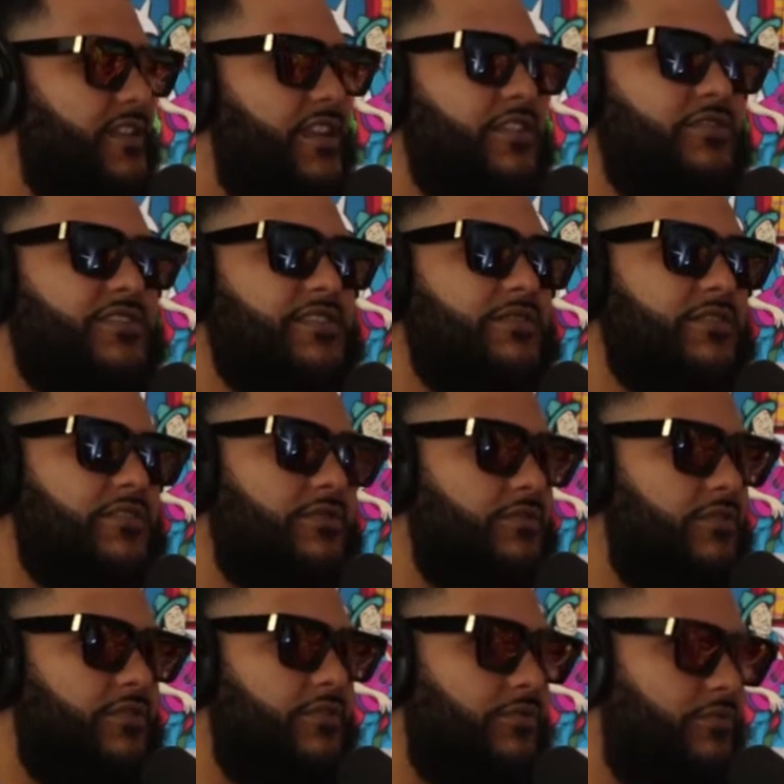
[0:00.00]
nigga, you still you
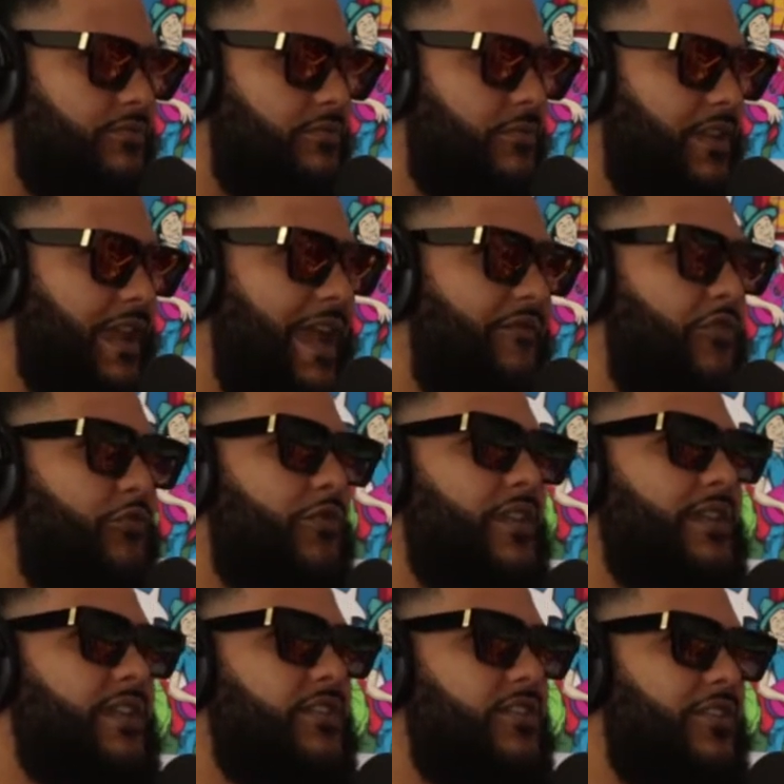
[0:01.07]
you haven't
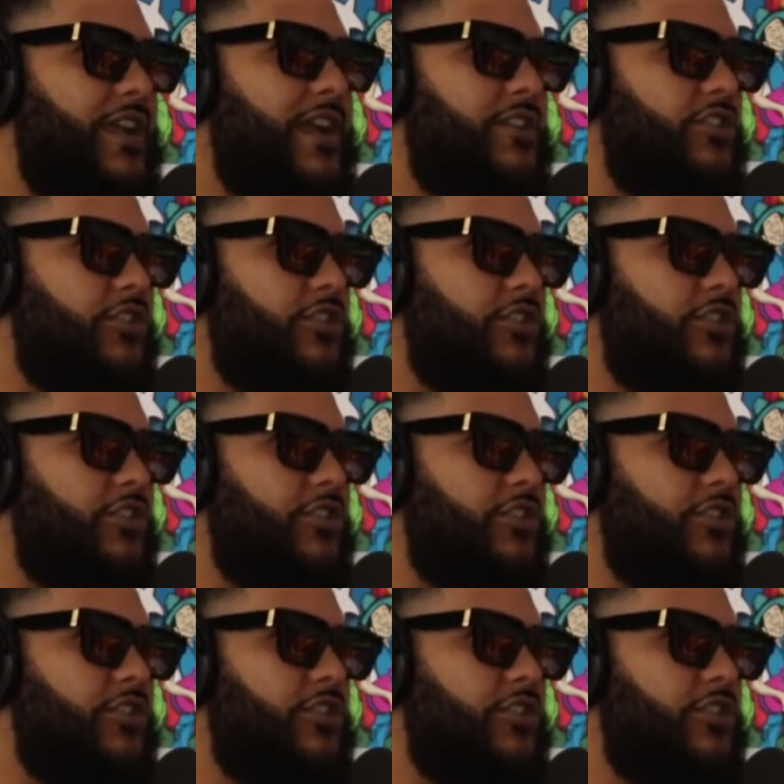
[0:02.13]
really you're not